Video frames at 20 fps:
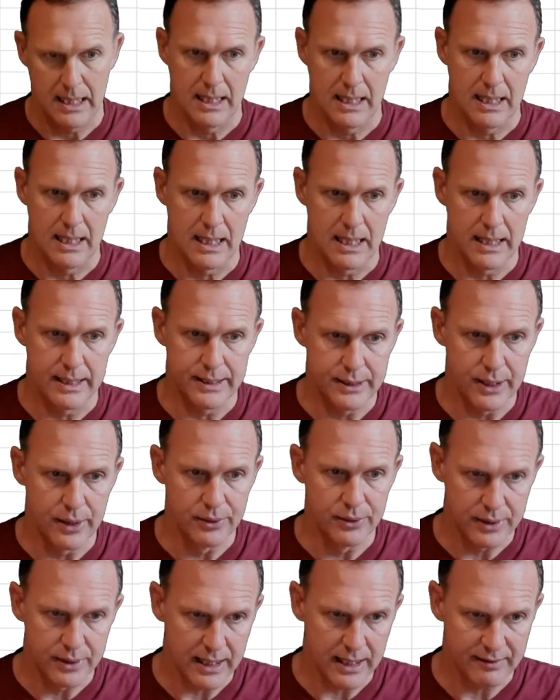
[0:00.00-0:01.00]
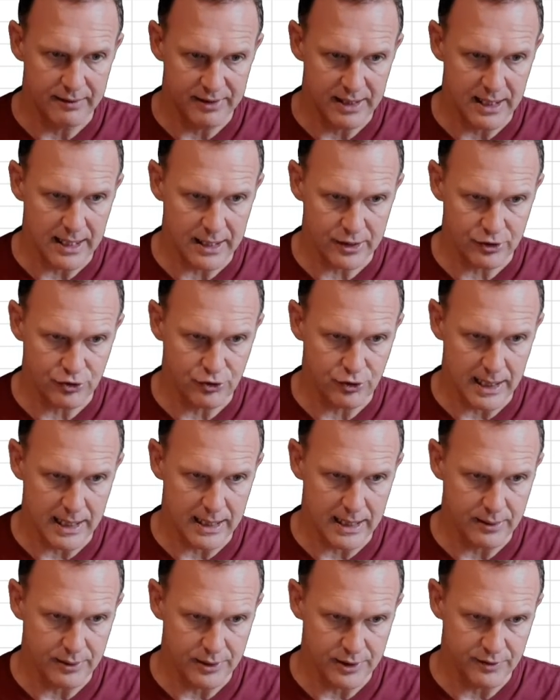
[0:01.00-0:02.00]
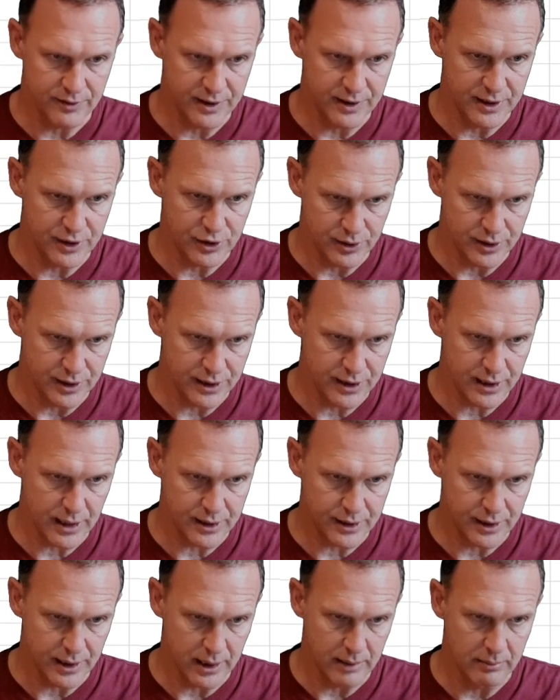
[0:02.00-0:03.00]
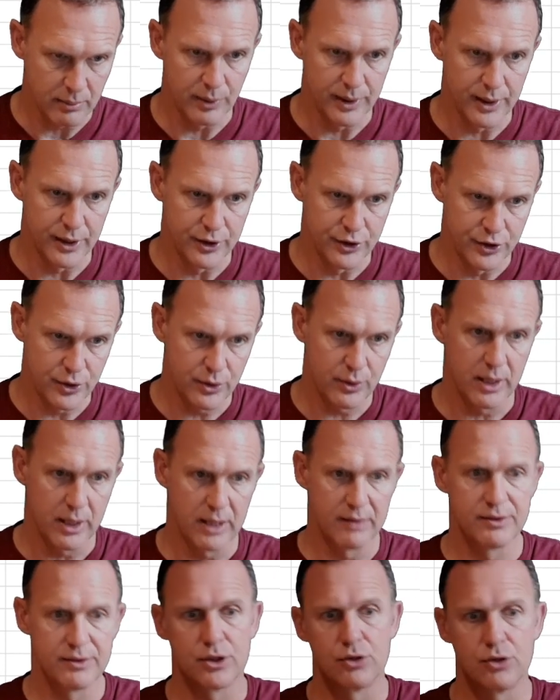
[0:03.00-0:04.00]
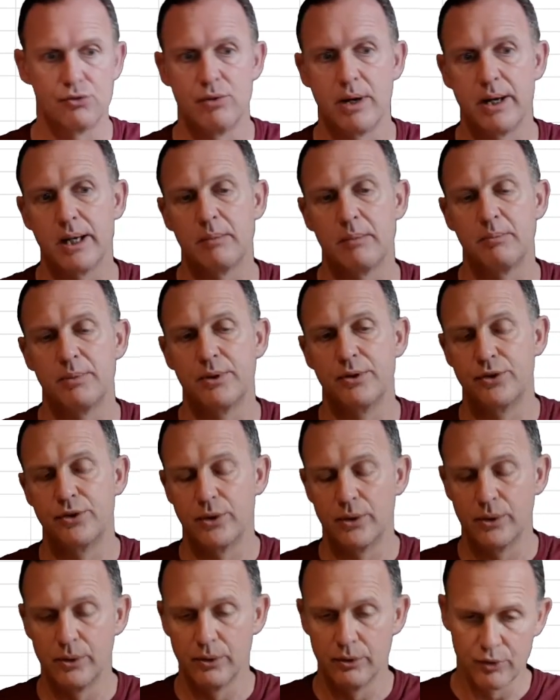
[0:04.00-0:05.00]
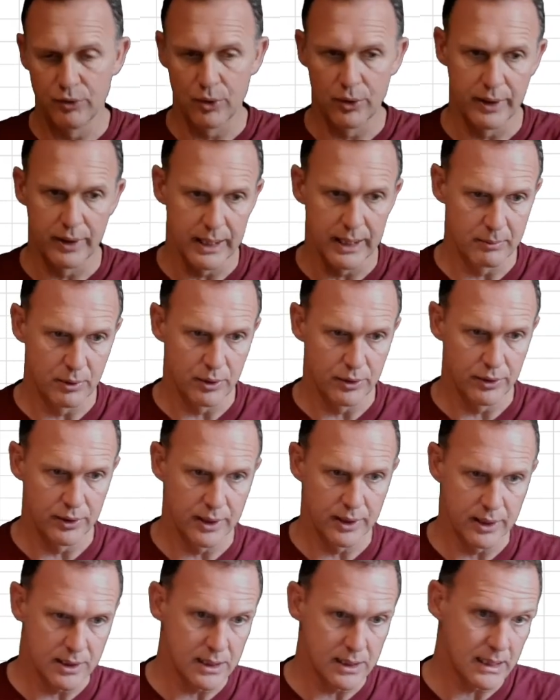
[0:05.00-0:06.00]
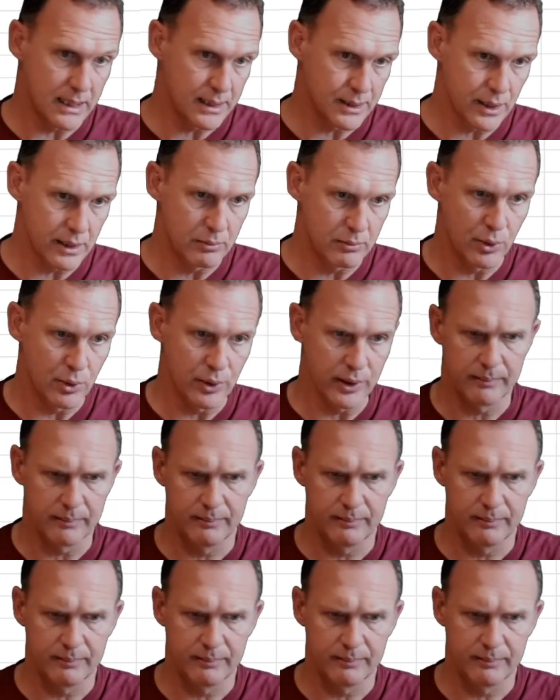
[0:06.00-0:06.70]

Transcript: I don't have the extra hours for this on a Saturday, but what I do have is I run up until 4 a.m. on the Saturday morning.